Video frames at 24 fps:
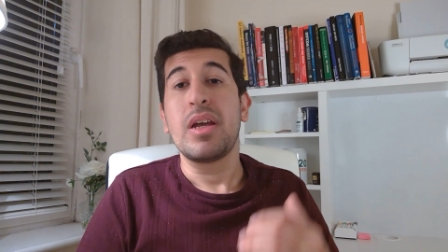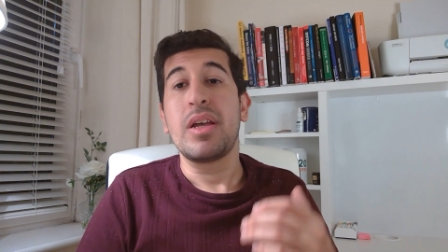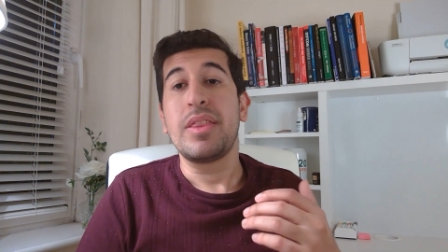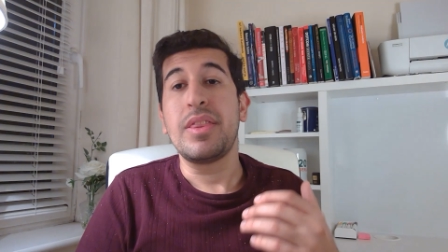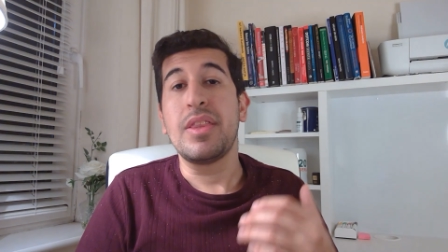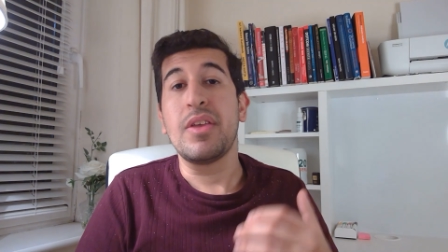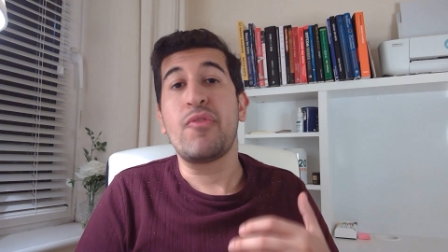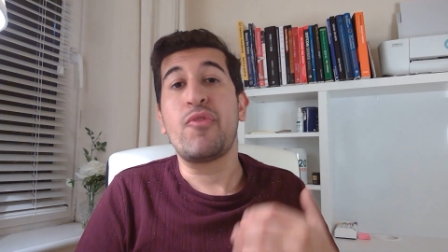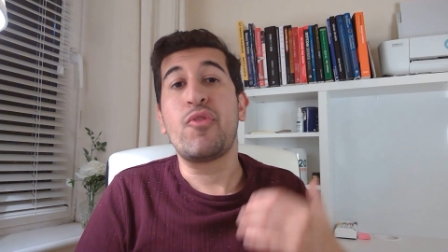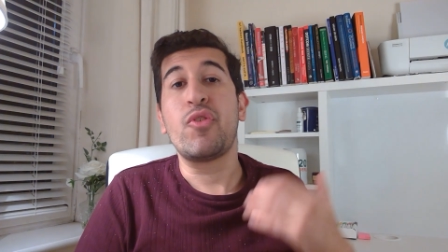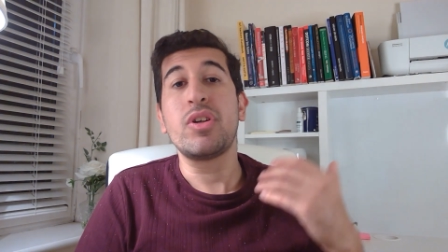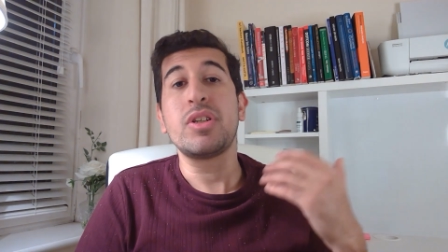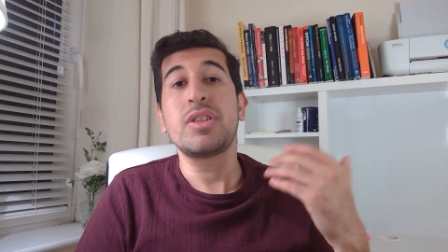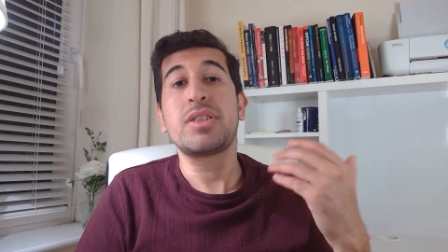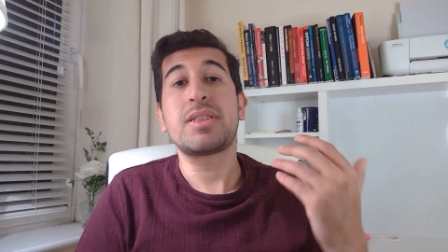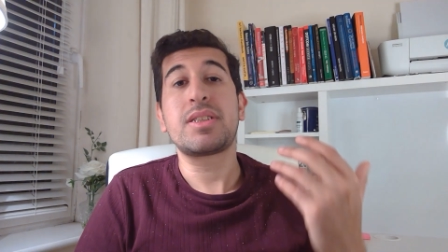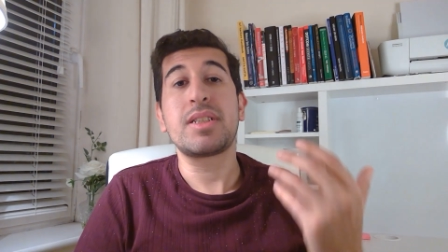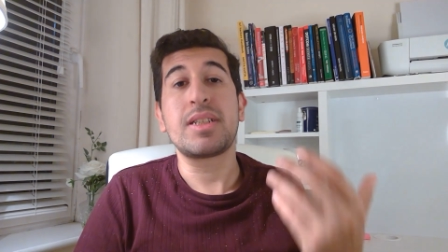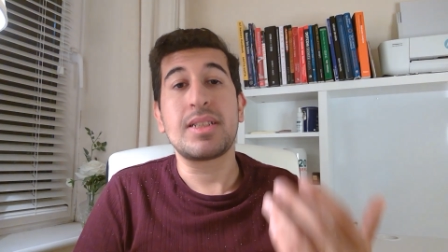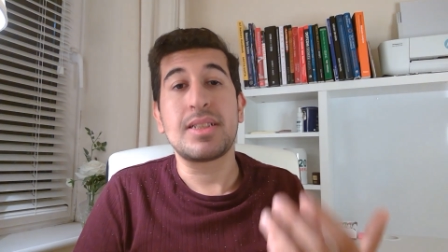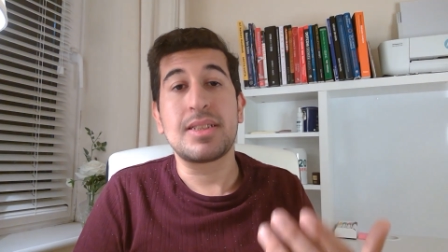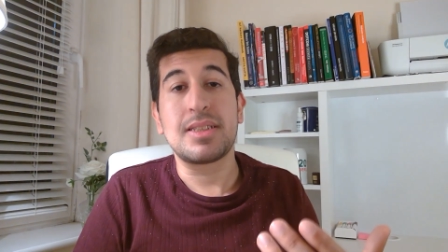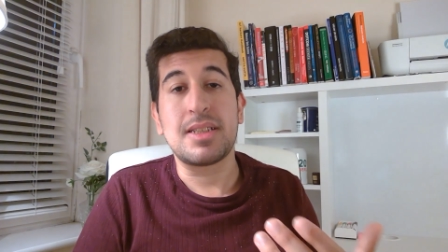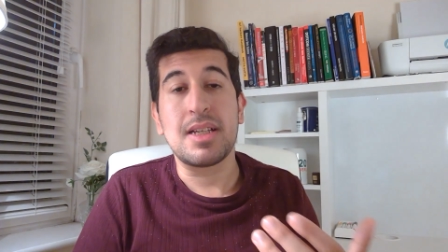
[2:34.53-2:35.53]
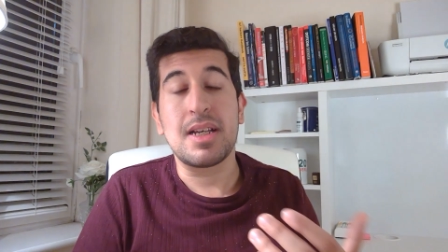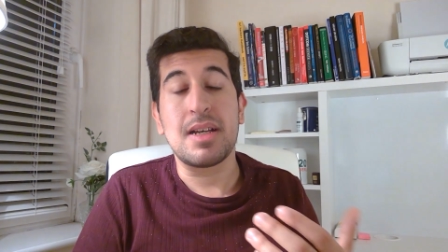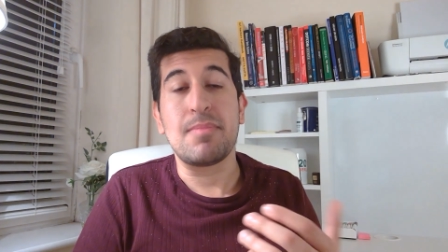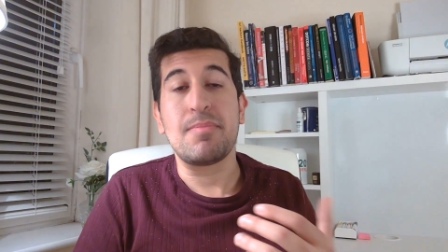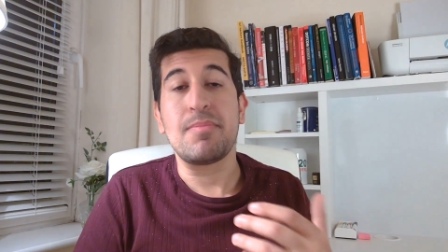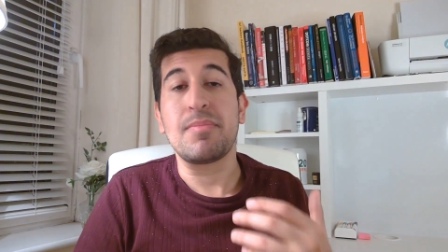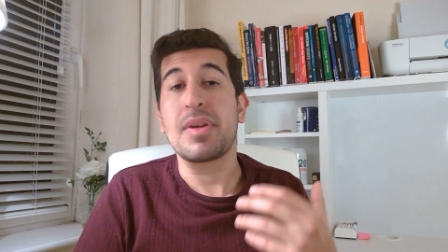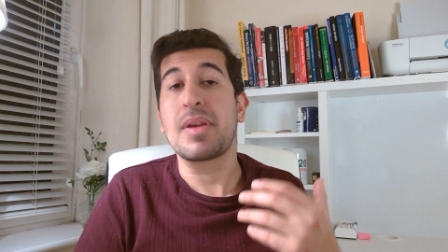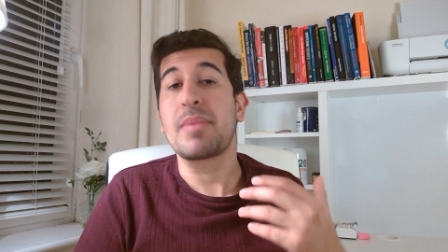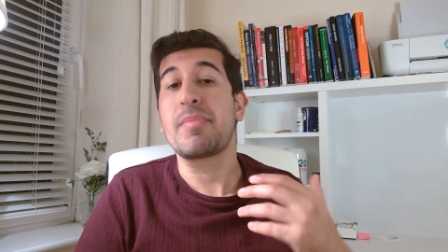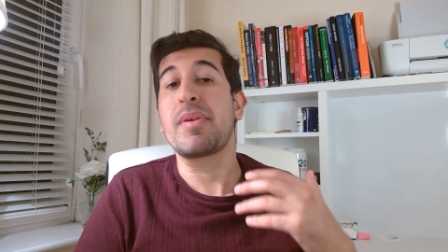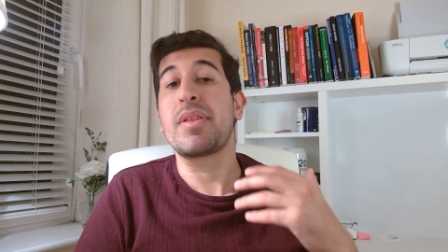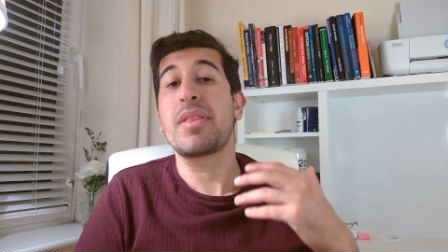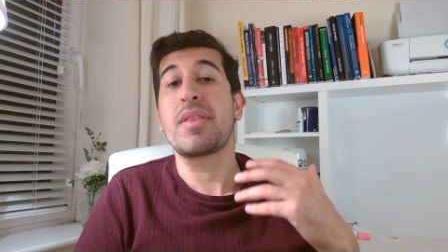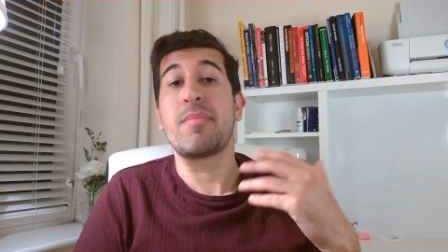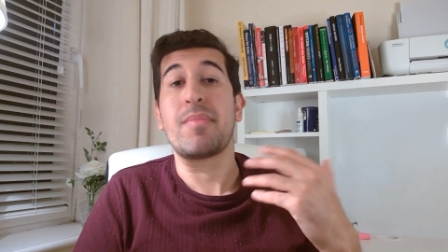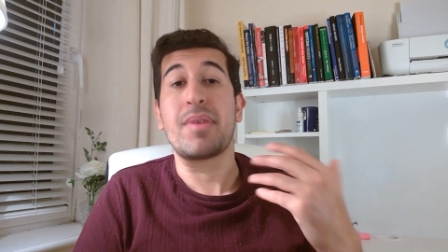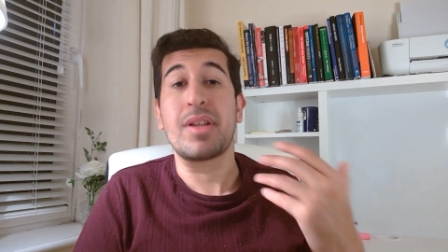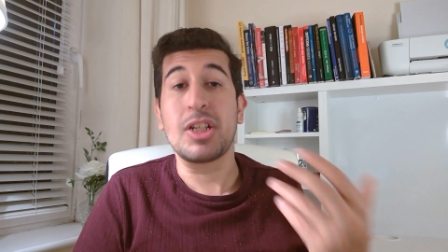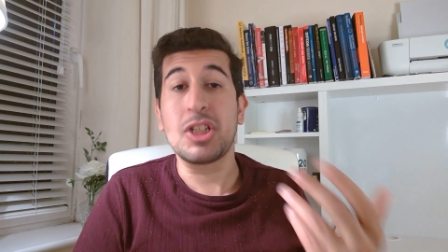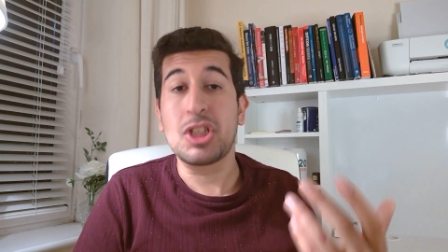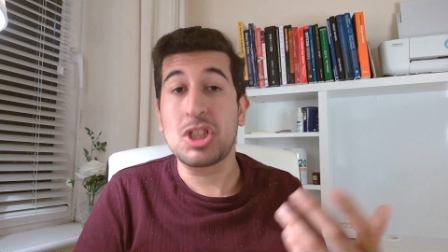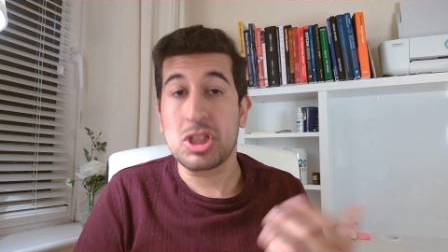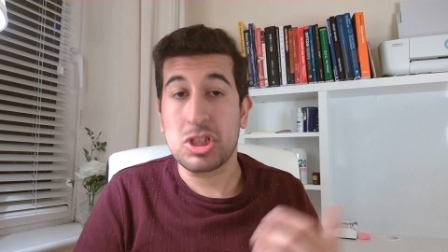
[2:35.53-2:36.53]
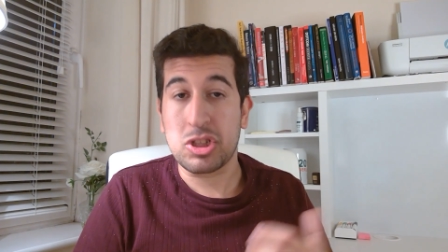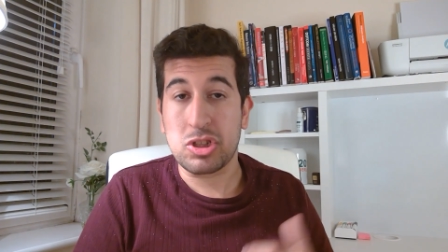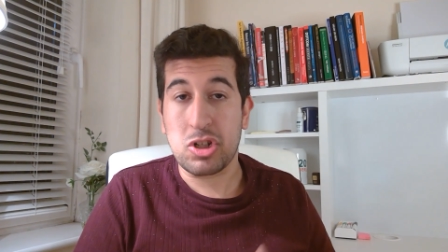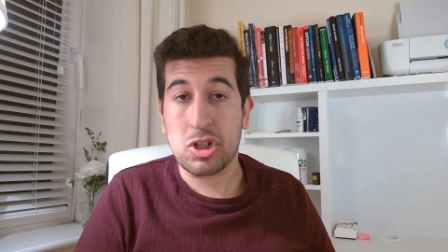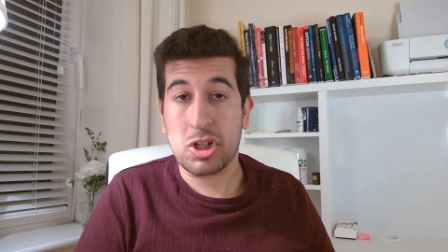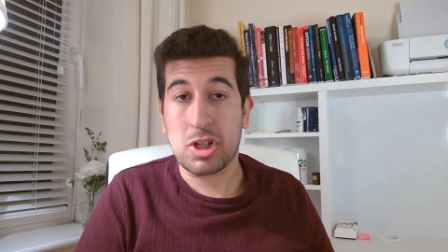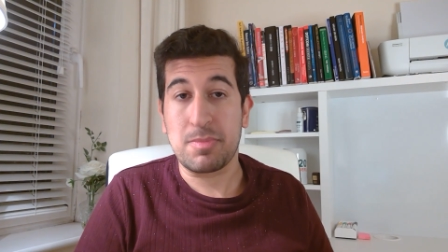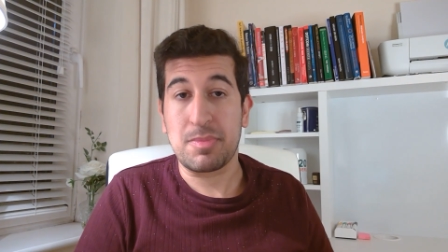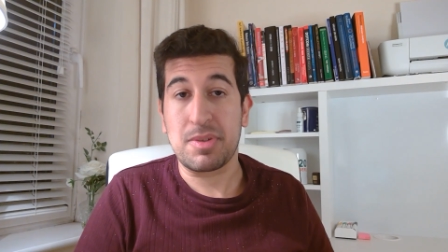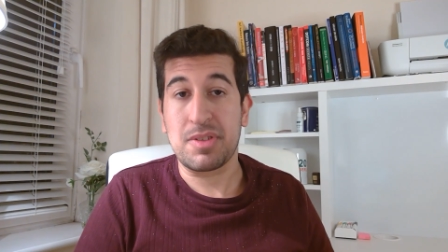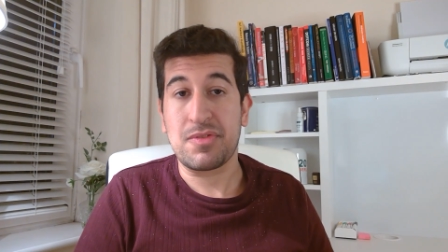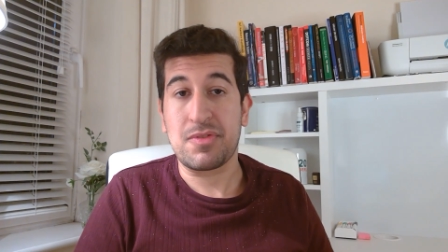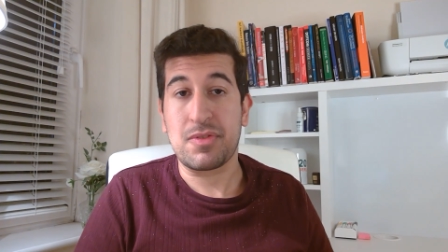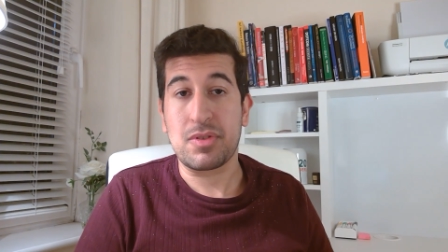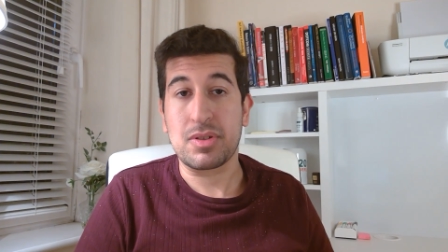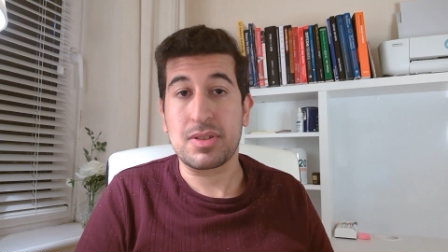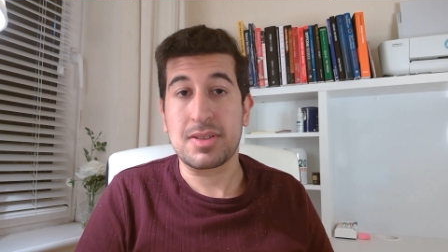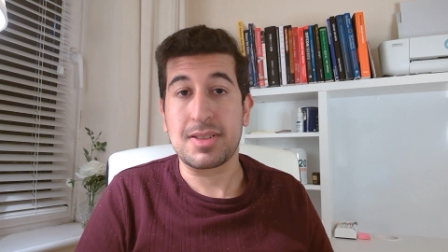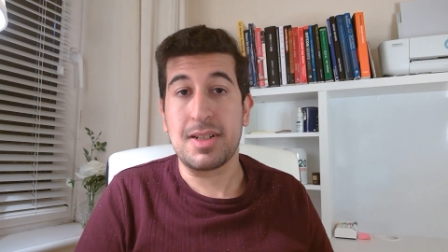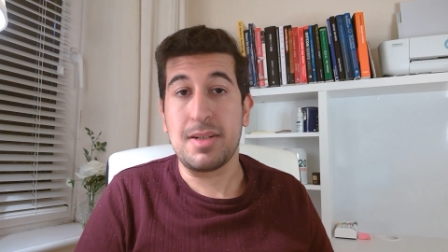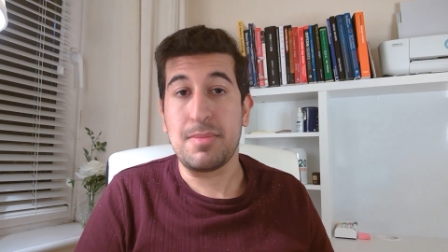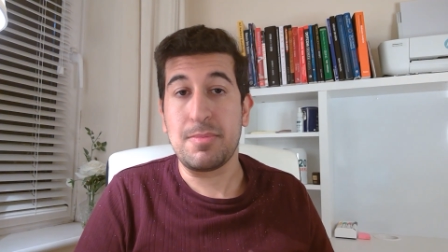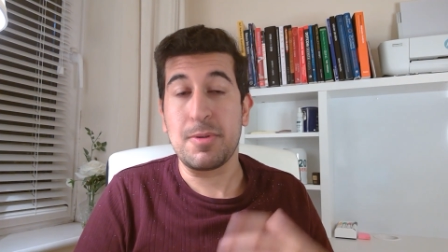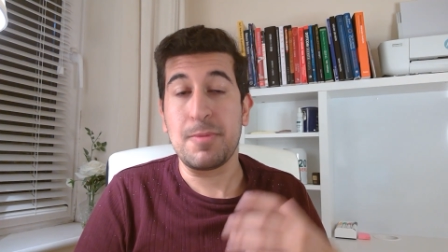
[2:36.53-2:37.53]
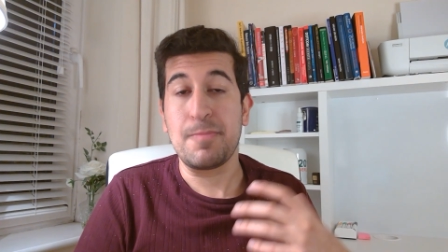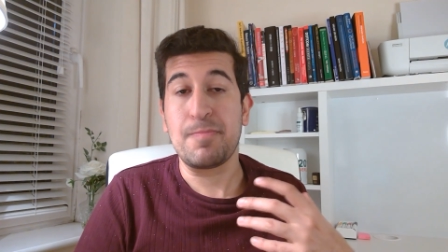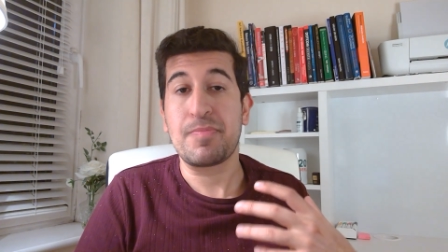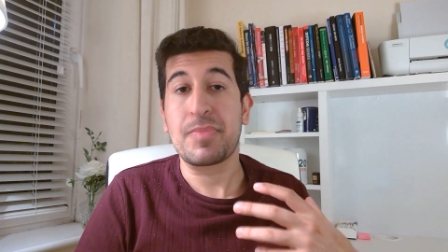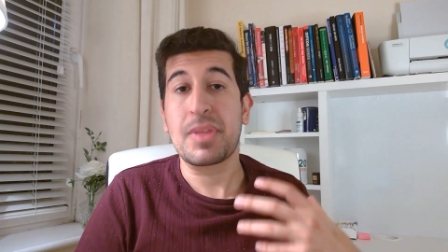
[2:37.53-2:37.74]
The first is the maybe the malicious document, for example.